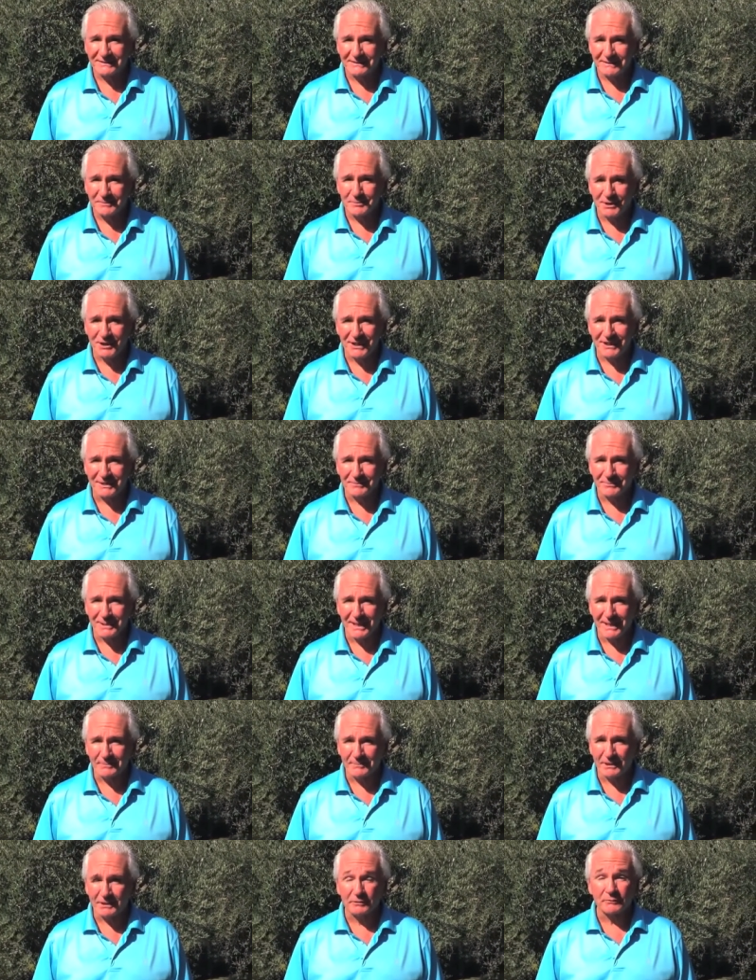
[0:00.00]
I'm Brian
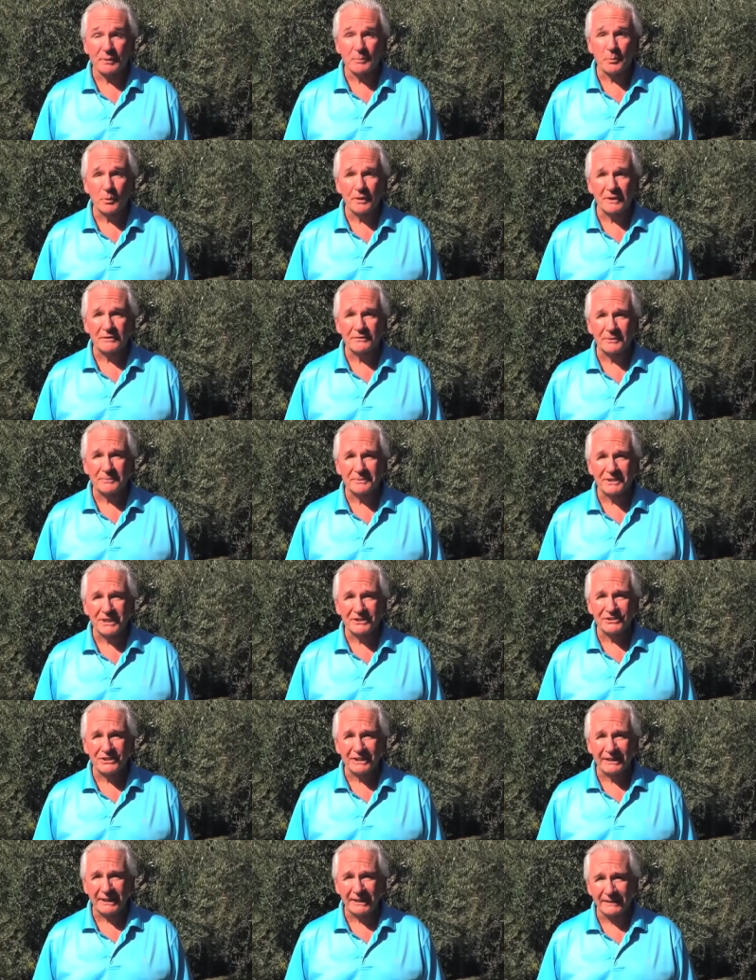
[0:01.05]
Banmiller, reporting from
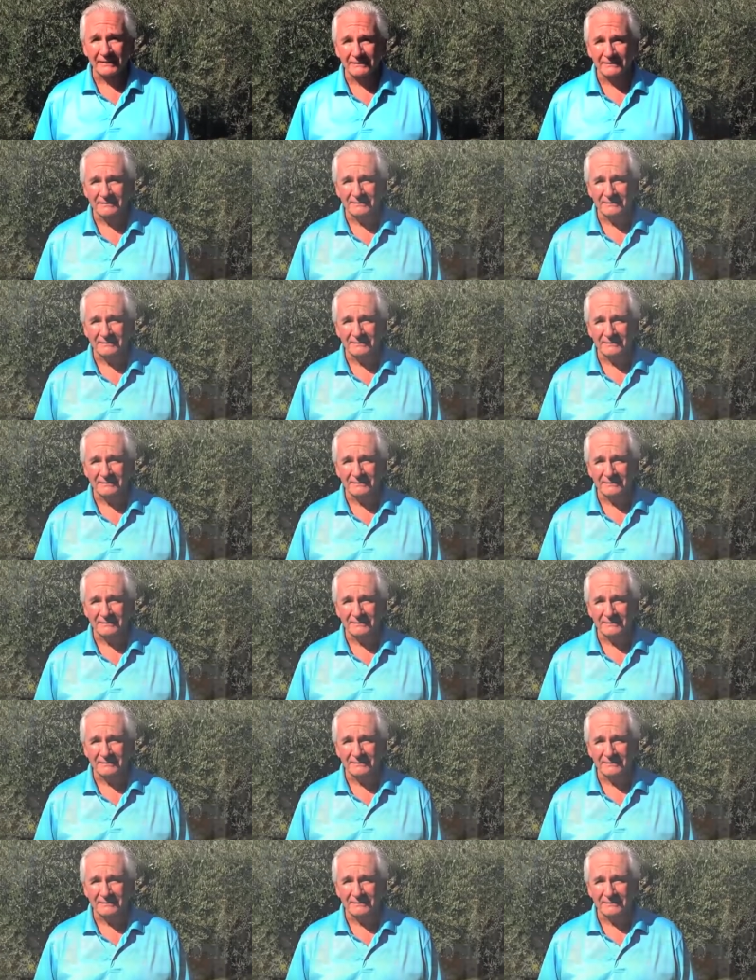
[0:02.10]
Tuscany.